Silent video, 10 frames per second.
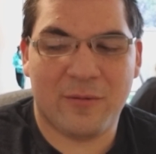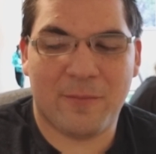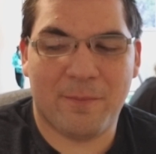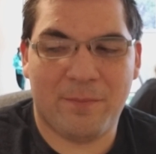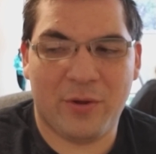
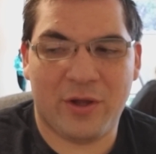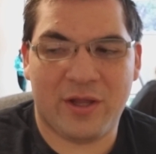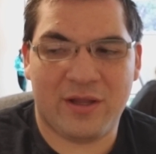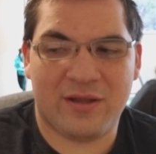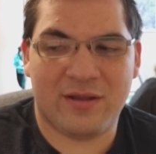
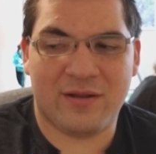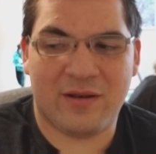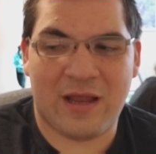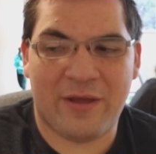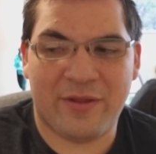But
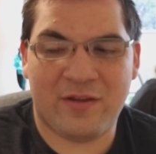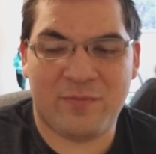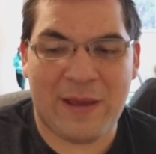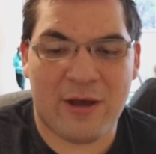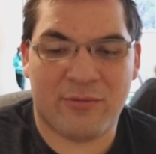now that he's
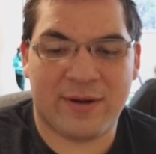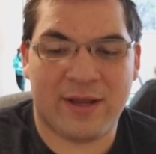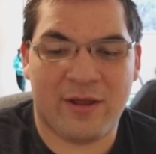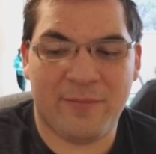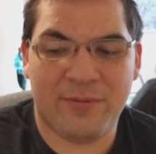powering
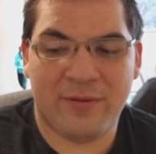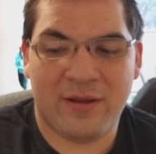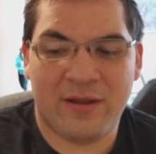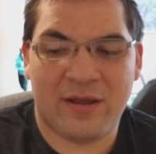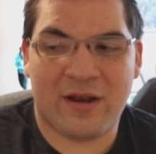up,
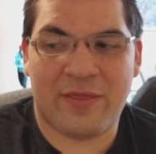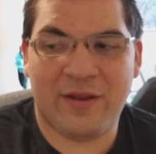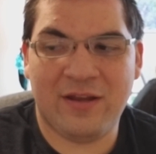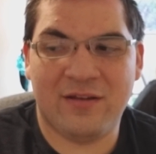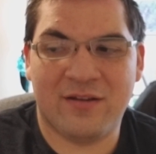and I
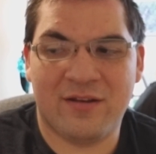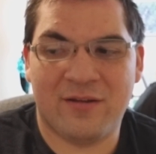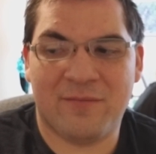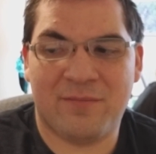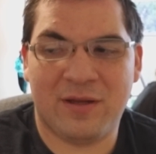think he did
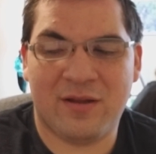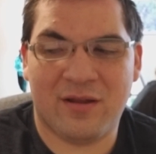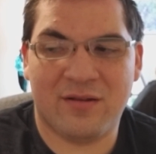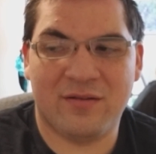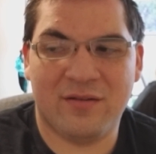it
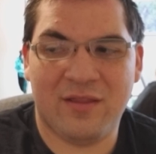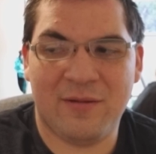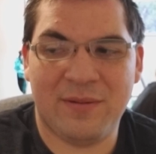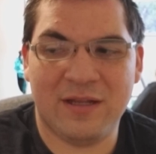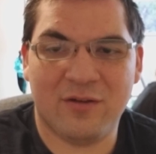because they
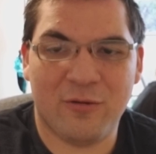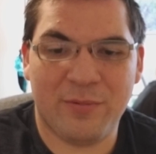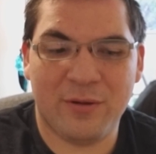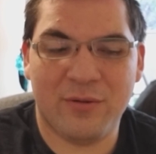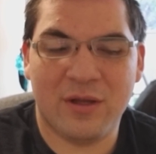beat
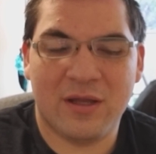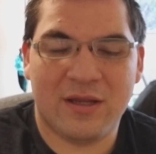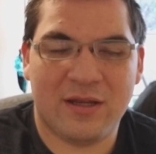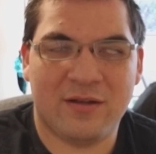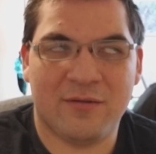Toppo,
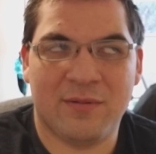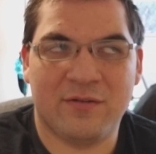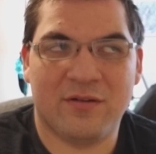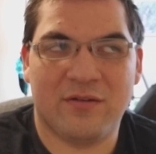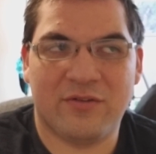he did
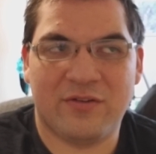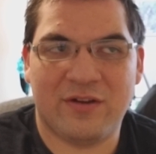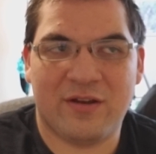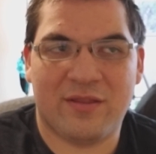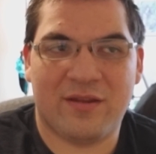mention to
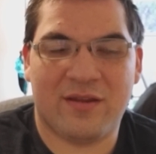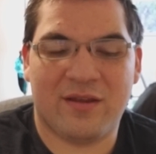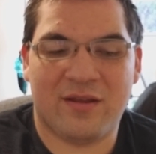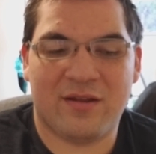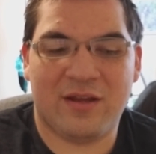Vegeta
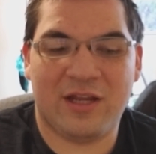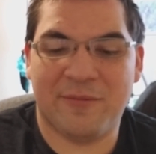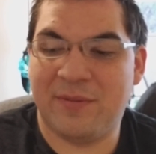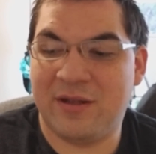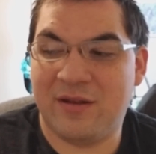that he
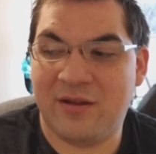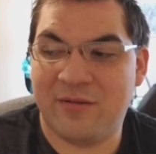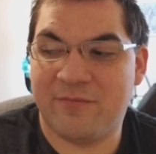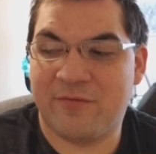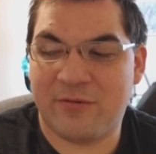commended
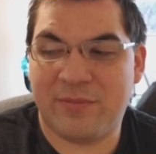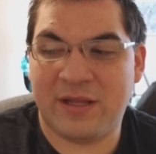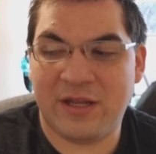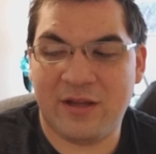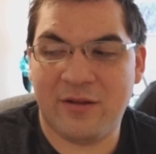him for
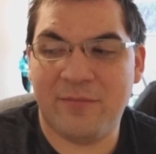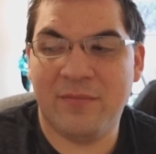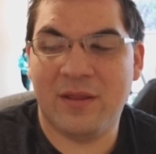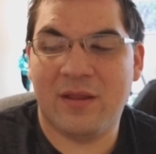beating him.